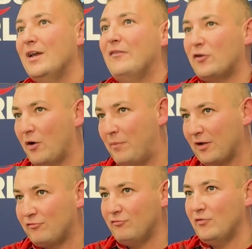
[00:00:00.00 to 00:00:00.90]
If I got
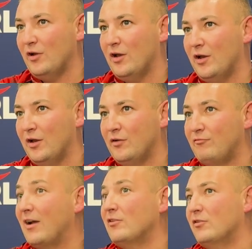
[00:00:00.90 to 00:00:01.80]
past
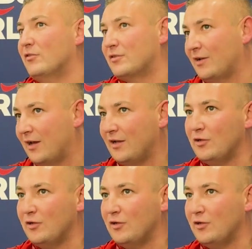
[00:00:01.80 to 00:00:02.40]
Ryan Searle tonight,